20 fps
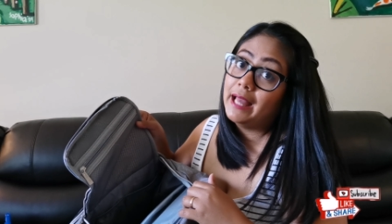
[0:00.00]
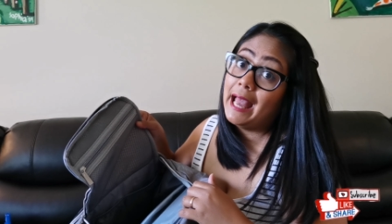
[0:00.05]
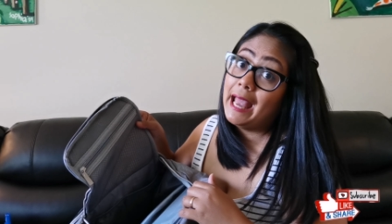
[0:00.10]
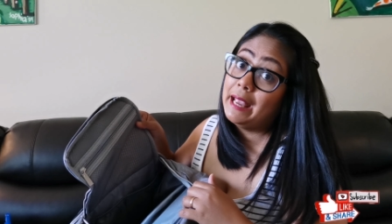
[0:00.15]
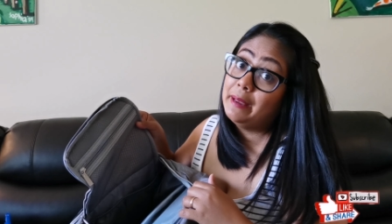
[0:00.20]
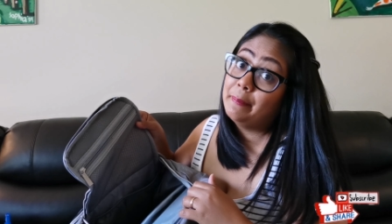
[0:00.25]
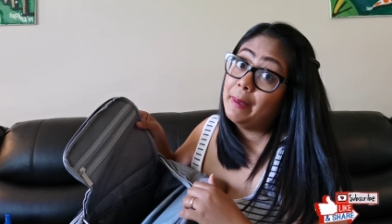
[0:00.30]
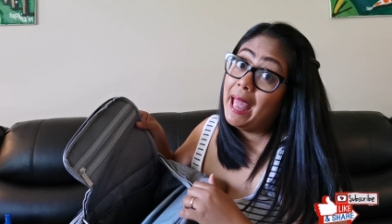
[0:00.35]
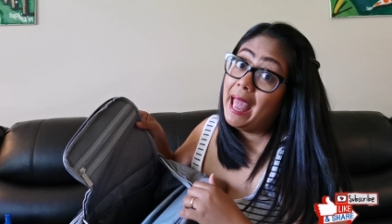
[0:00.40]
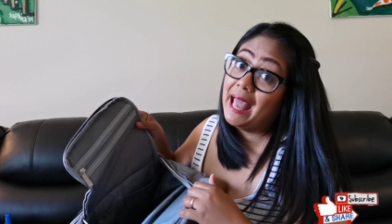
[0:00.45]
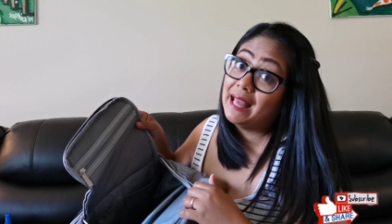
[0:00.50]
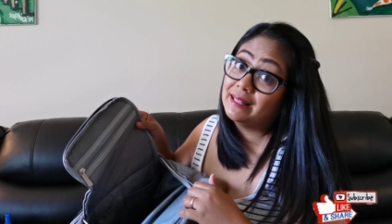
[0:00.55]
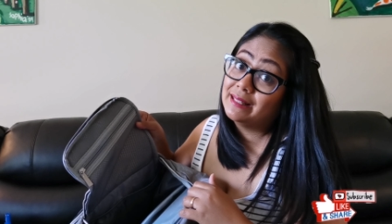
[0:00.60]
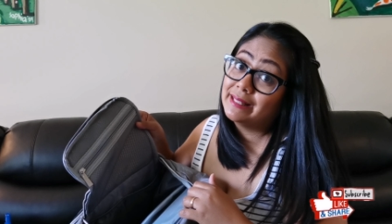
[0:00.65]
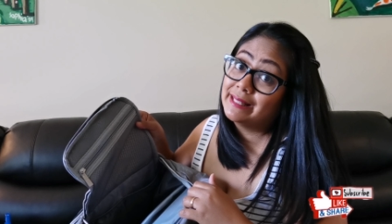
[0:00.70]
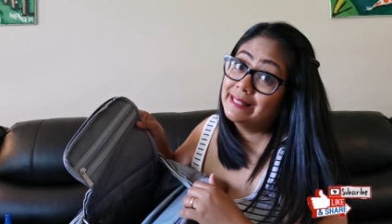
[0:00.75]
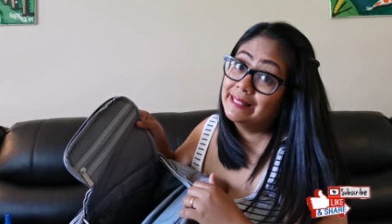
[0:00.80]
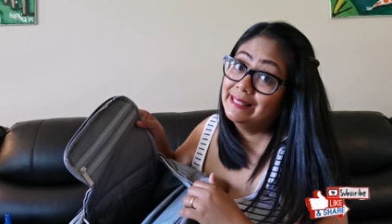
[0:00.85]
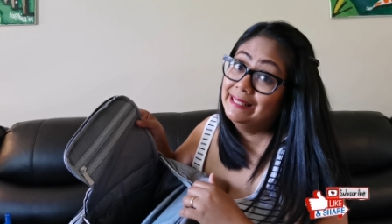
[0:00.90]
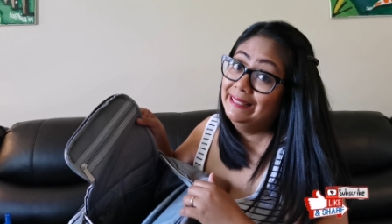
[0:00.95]

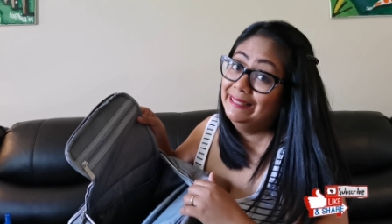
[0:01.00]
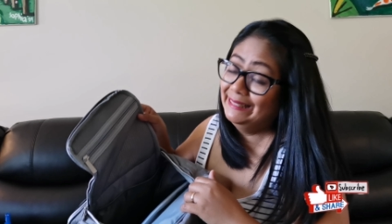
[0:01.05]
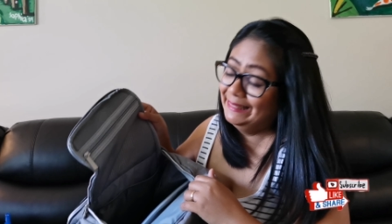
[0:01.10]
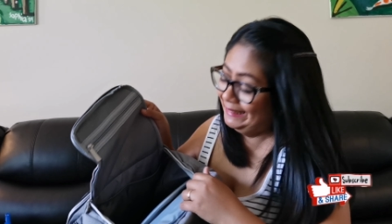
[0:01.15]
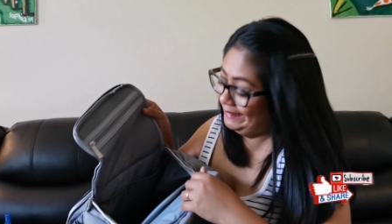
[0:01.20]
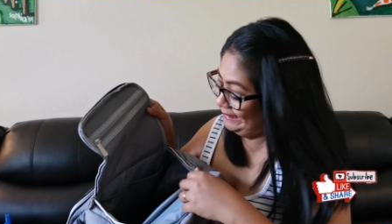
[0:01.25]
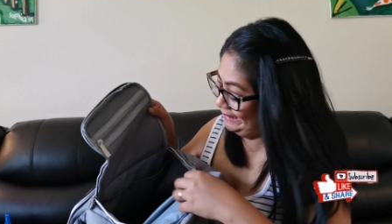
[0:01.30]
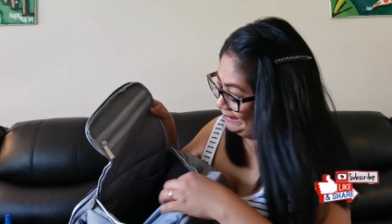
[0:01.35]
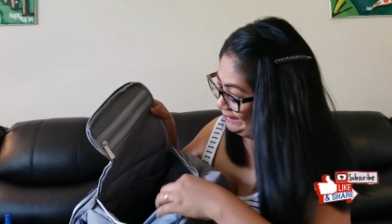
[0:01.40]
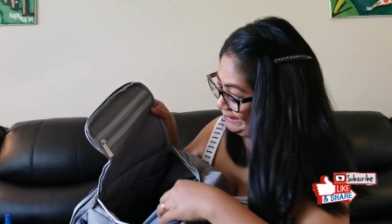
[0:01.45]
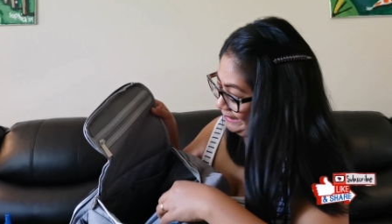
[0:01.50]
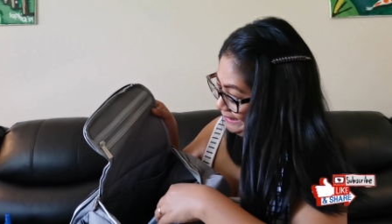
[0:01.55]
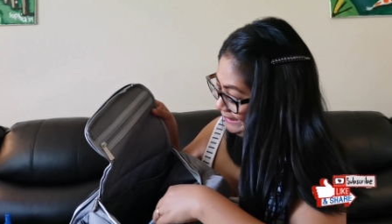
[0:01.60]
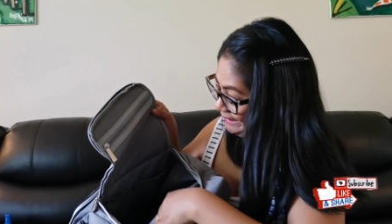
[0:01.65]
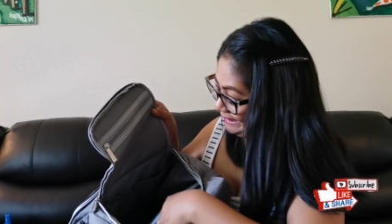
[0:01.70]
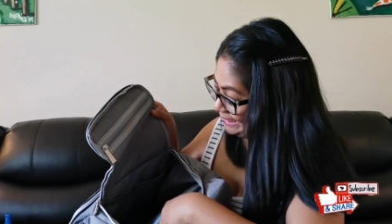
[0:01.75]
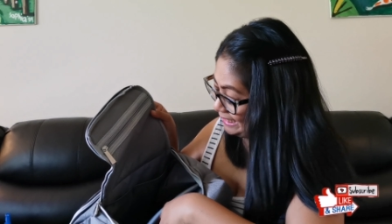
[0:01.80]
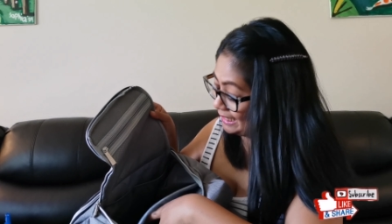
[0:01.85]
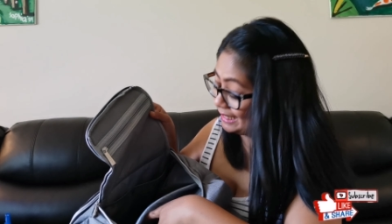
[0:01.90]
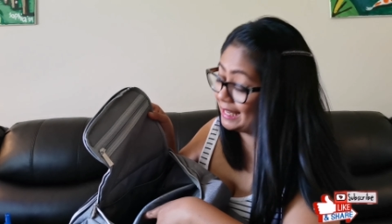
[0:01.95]
iPads,
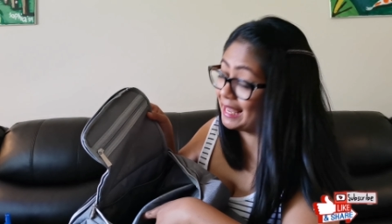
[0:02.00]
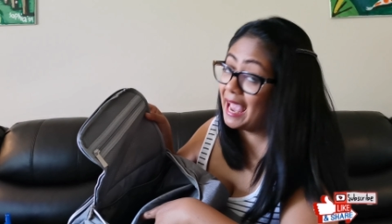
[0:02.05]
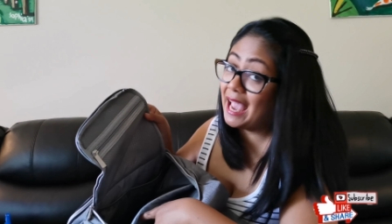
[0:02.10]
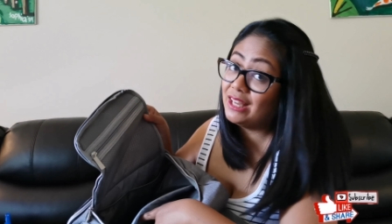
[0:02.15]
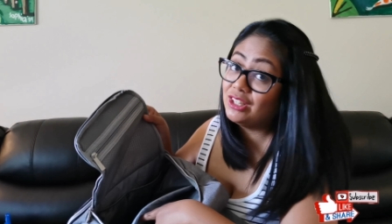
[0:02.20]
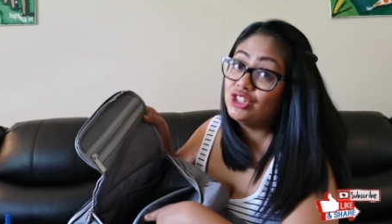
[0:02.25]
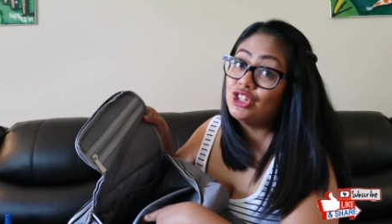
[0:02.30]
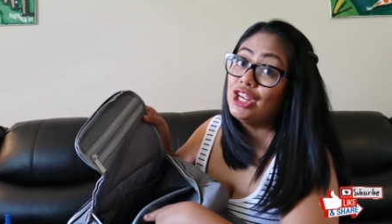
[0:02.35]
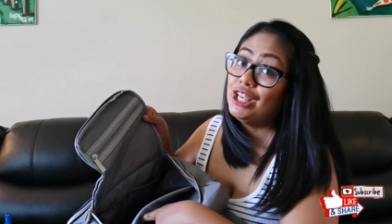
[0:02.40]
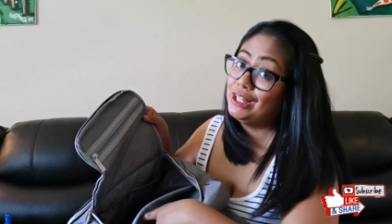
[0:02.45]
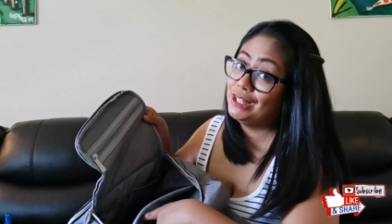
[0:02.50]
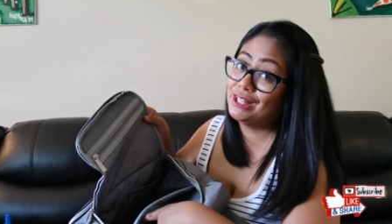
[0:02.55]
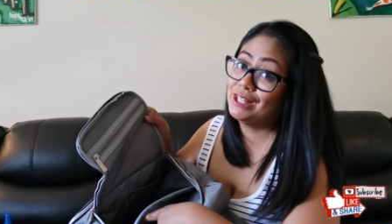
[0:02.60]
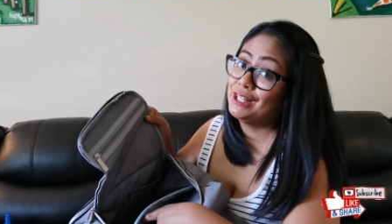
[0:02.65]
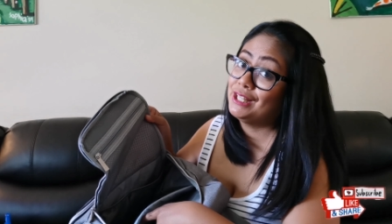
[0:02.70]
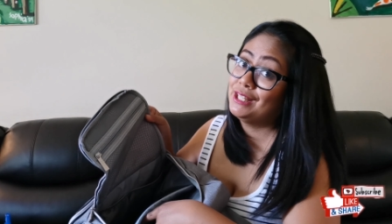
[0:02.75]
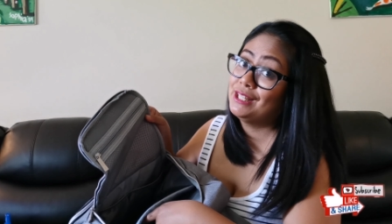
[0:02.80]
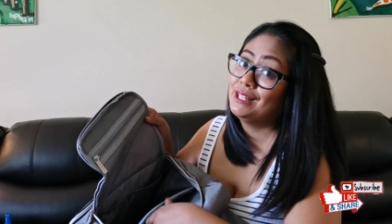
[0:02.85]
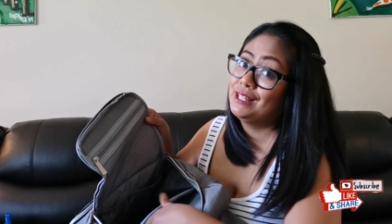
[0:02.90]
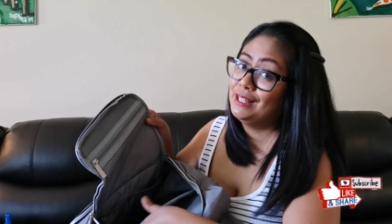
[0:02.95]

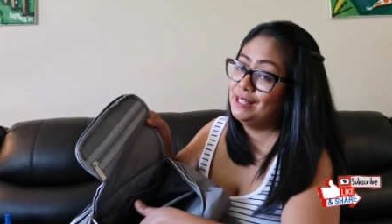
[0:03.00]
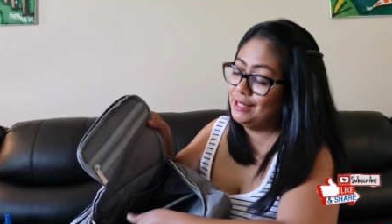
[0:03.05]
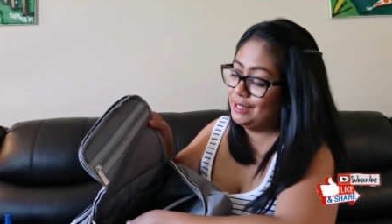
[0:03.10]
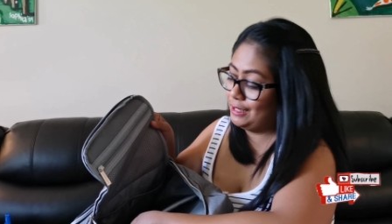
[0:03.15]
gadgets,